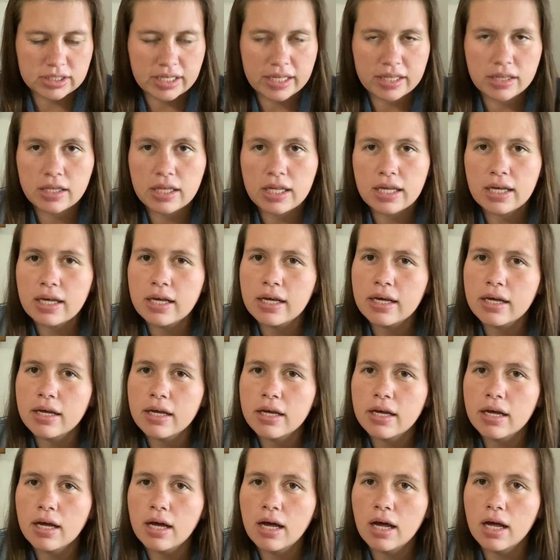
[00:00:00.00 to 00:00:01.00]
I think
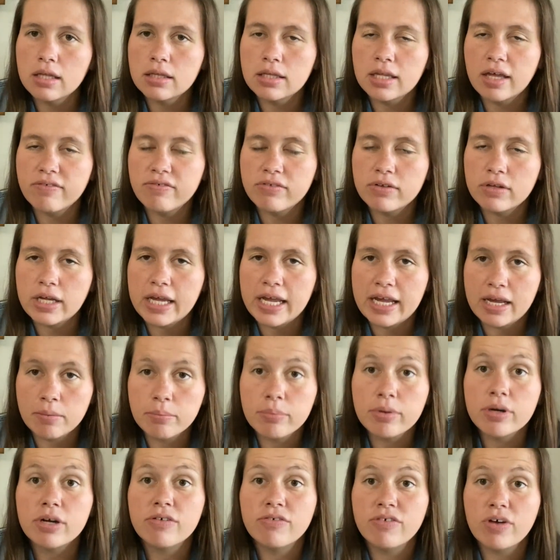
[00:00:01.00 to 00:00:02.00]

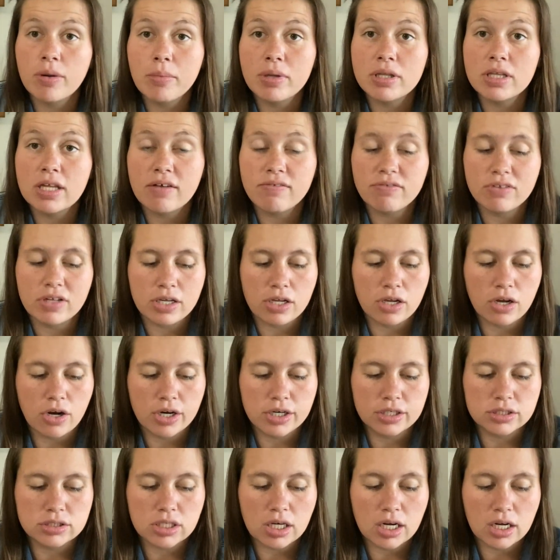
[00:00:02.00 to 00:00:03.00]
Amber from A Lovely
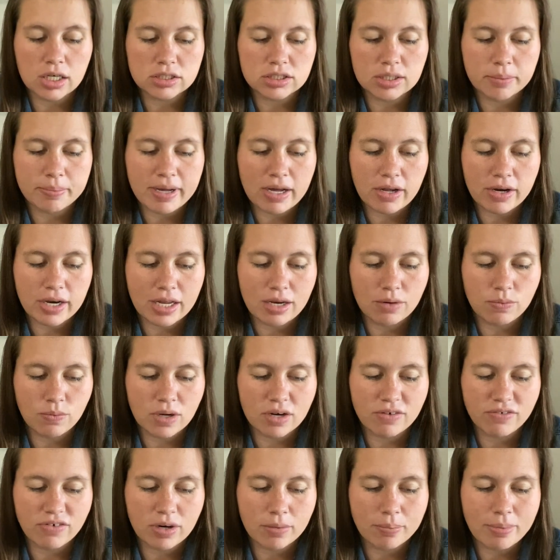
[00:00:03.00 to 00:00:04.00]
Yarn talked about it in one
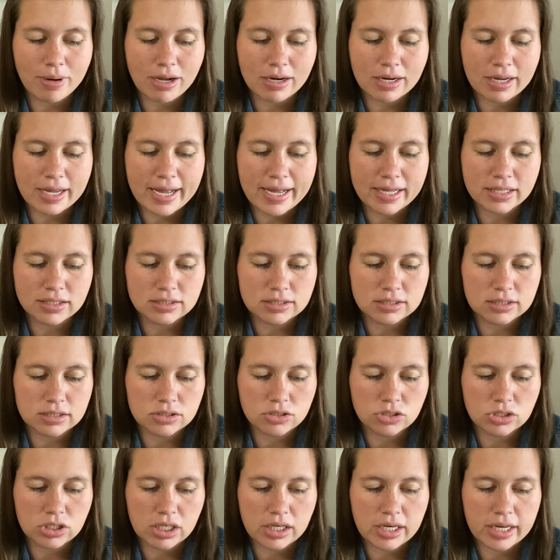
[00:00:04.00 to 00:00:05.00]
of her podcasts.
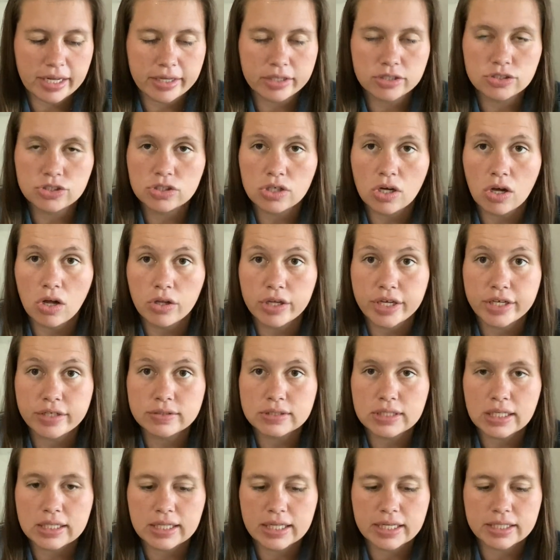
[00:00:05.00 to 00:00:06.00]
She knit a shawl
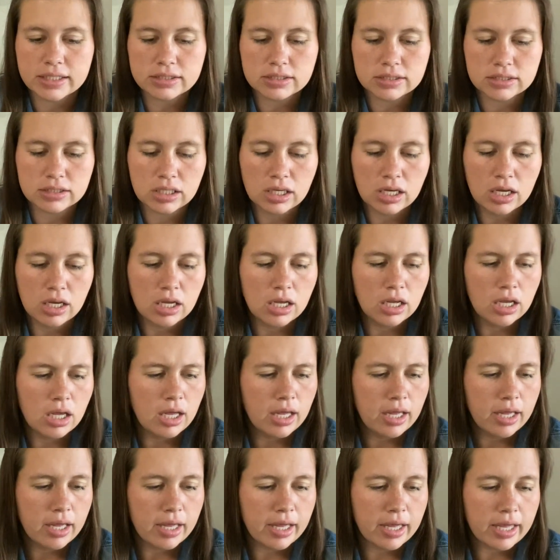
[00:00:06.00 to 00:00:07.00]
using this,
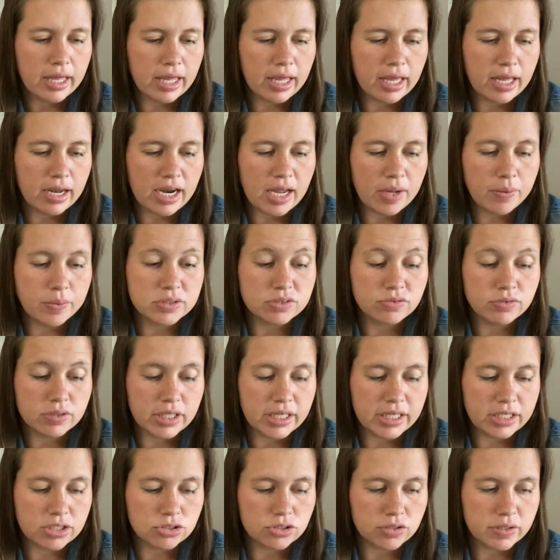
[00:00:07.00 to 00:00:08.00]
and I was
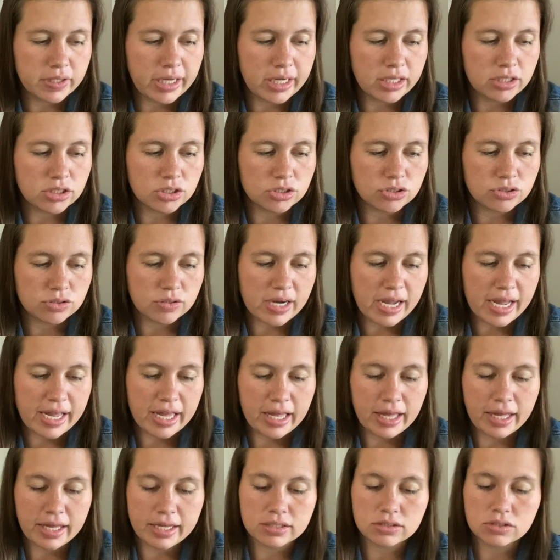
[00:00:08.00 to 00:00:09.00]
really intrigued to try
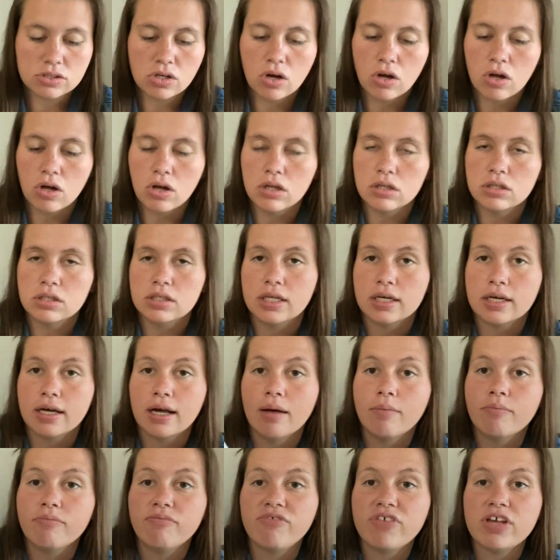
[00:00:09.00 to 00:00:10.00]
it. It's called the
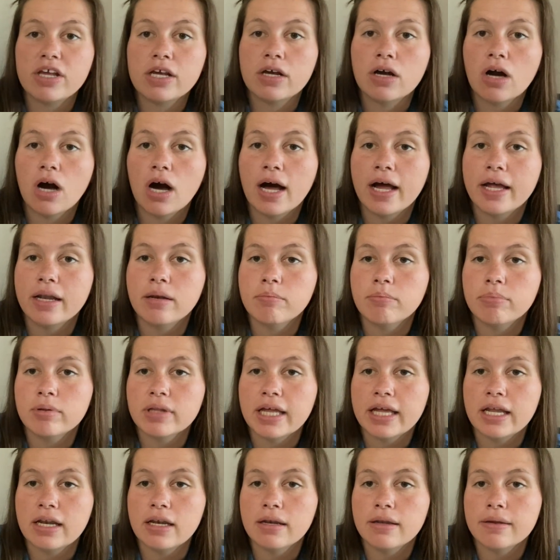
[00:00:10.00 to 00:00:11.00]
Comfy Cotton
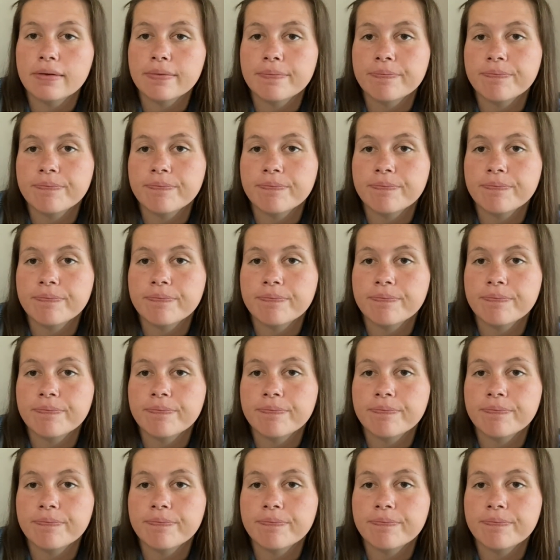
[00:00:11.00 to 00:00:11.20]
Blend.